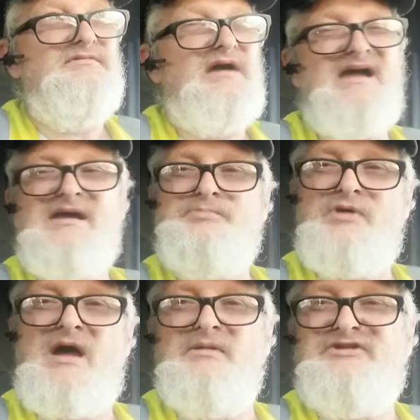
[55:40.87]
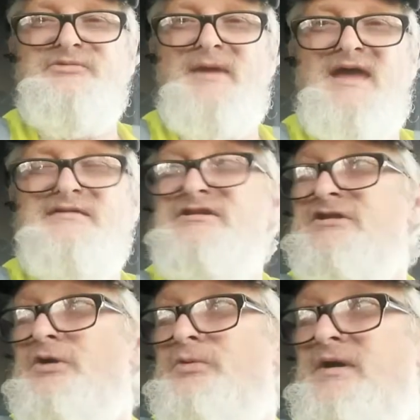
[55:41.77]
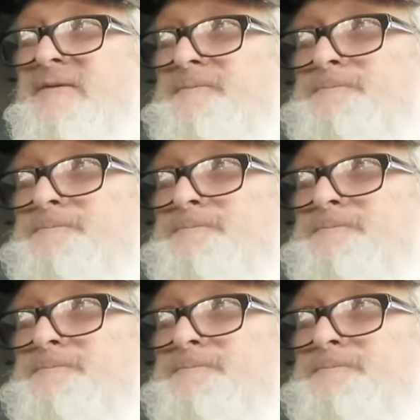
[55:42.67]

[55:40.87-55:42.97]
I could probably you know what?